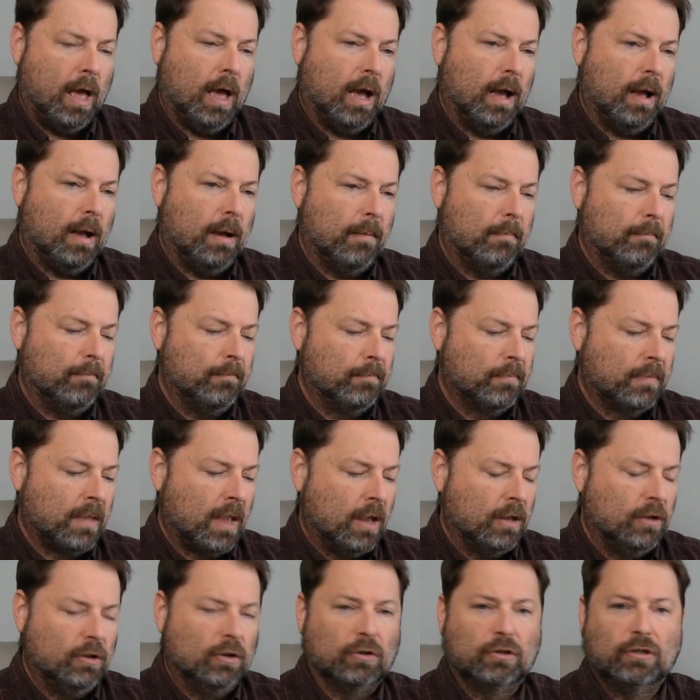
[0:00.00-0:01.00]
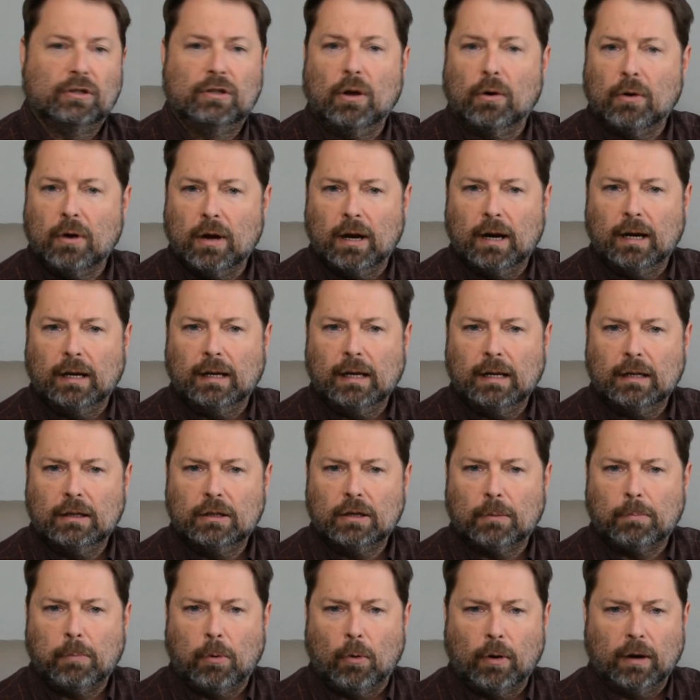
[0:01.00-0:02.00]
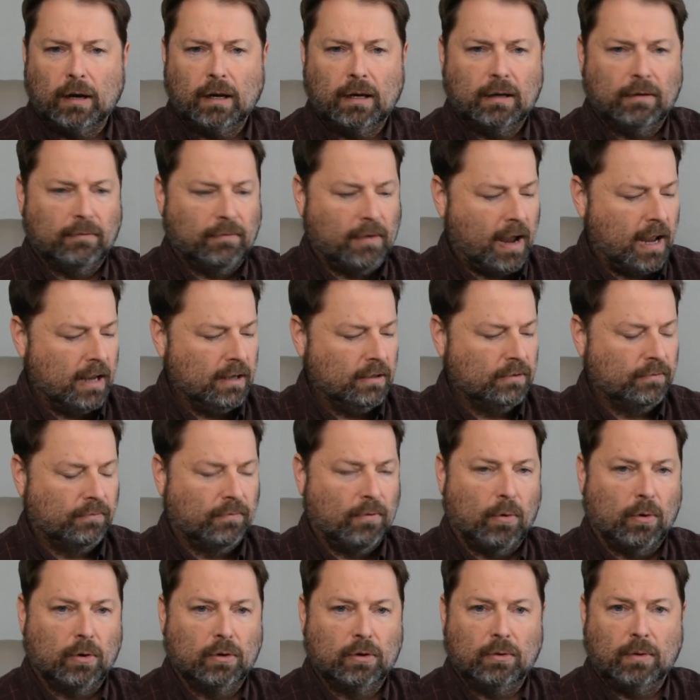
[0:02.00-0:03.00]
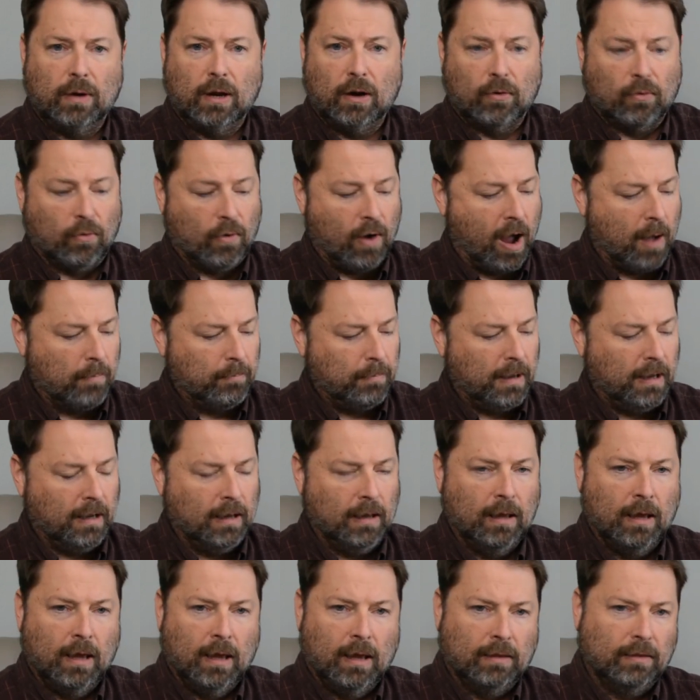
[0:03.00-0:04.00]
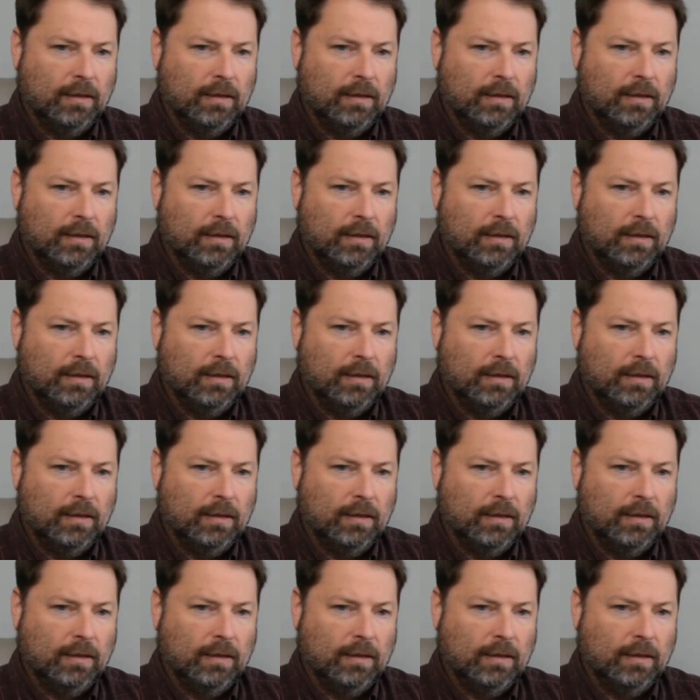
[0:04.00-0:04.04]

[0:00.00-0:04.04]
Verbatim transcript: Um, you're still going to need your pointing device for doing cropping.